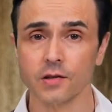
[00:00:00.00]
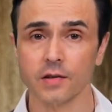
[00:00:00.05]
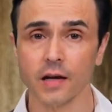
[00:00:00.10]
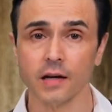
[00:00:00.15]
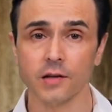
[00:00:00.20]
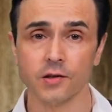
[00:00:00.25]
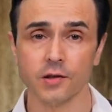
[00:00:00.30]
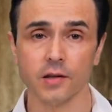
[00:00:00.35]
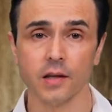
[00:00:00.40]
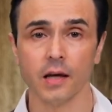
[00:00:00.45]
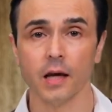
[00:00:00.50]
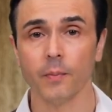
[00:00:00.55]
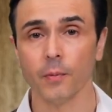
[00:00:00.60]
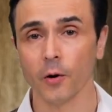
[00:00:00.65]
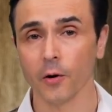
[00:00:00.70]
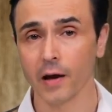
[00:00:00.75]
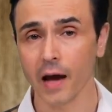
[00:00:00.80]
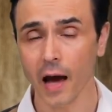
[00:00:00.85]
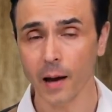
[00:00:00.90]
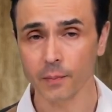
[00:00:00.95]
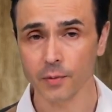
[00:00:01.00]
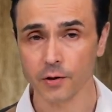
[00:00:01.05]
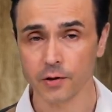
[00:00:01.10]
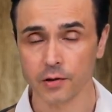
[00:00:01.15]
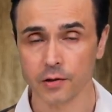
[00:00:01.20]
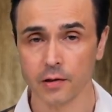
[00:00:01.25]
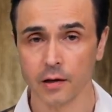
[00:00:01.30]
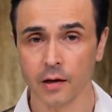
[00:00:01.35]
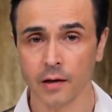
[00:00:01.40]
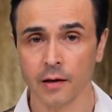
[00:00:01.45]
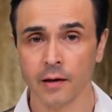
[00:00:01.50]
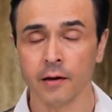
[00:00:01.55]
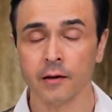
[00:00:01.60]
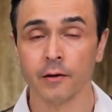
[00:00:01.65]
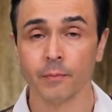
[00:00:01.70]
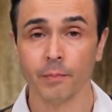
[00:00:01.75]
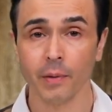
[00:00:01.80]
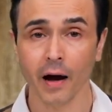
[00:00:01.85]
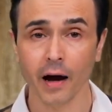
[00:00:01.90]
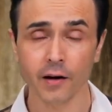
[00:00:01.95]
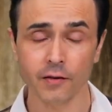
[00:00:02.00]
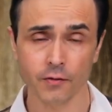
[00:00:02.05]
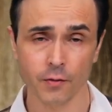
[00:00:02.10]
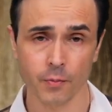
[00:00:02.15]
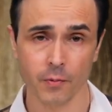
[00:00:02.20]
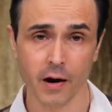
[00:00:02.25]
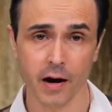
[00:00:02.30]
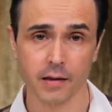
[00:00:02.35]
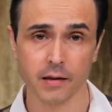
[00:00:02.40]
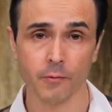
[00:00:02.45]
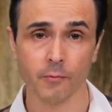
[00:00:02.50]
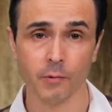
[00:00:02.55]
that it's in the hippocampus, the part of the brain that